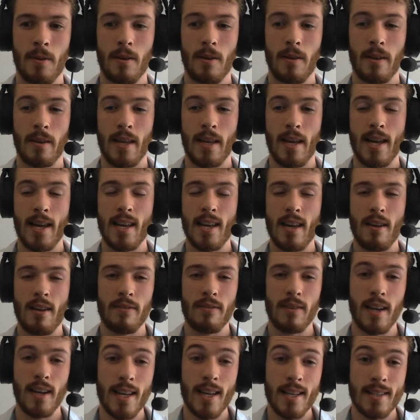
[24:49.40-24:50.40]
Okay, if
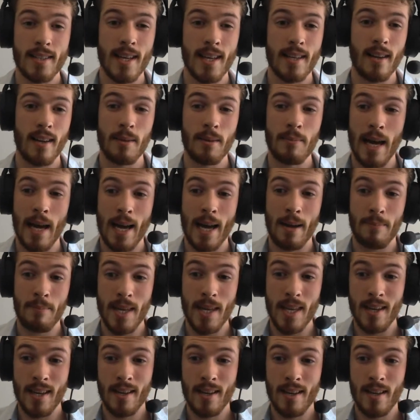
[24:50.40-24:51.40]
I said I'm
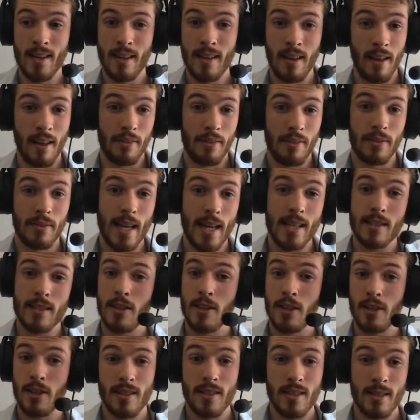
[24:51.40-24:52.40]
happy, that's
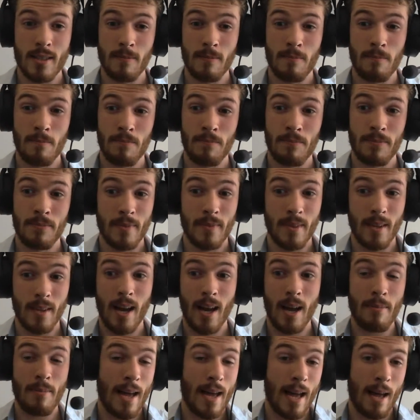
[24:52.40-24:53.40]
good.
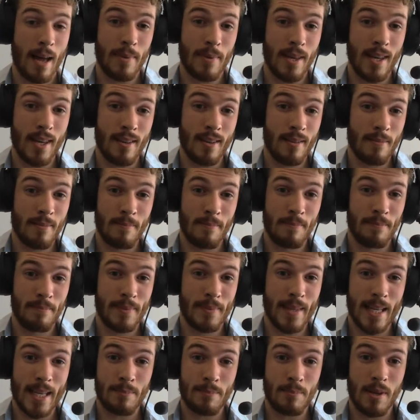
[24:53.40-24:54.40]
I'm happy,
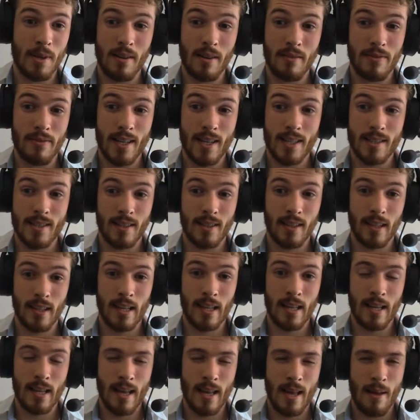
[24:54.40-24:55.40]
that's perfect.
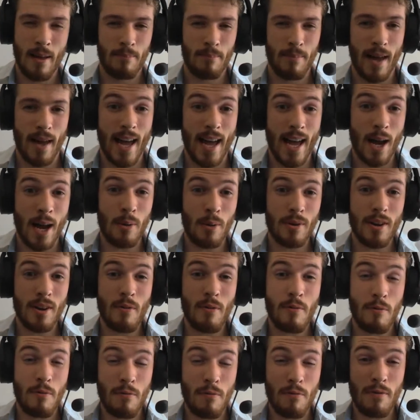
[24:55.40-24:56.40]
But how would
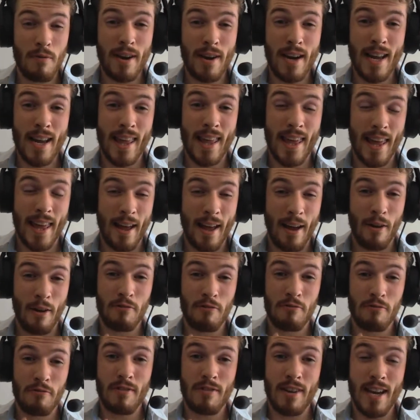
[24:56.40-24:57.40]
I really,
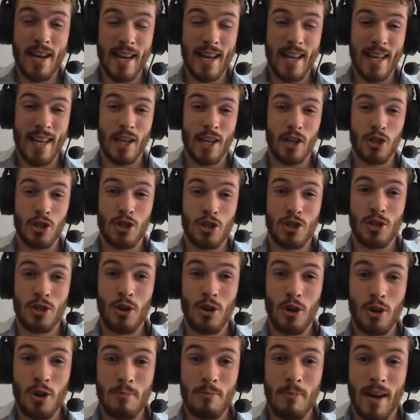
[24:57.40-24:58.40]
really
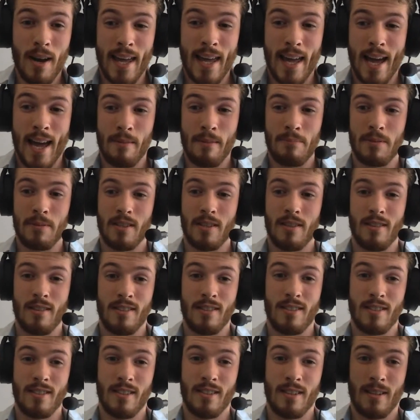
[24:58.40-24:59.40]
show my
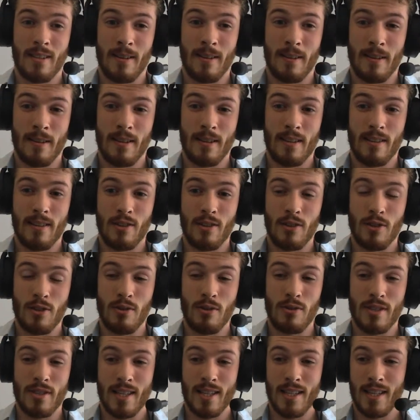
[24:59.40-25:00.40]
happiness?
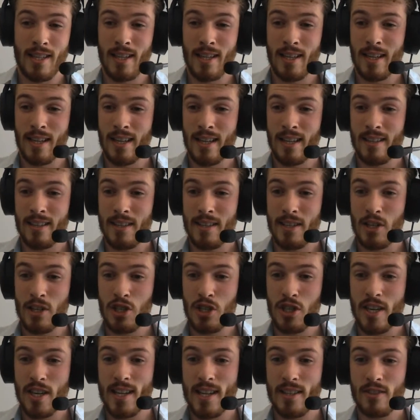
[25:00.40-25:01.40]
using these
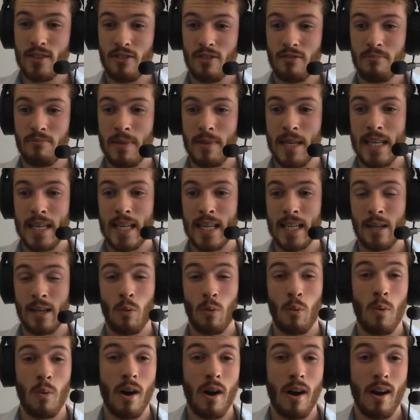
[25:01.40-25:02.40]
shades of meaning.
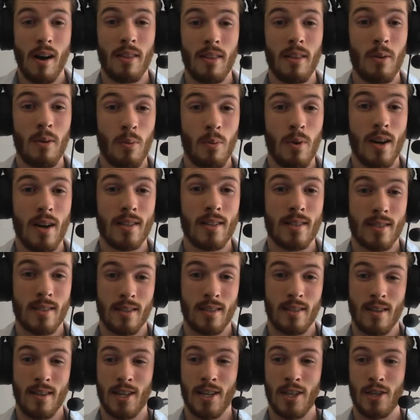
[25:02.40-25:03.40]
What other words
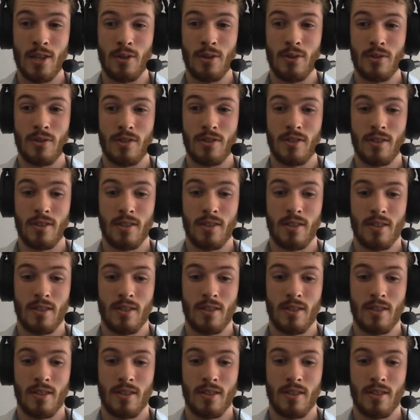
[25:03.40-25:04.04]
could I use?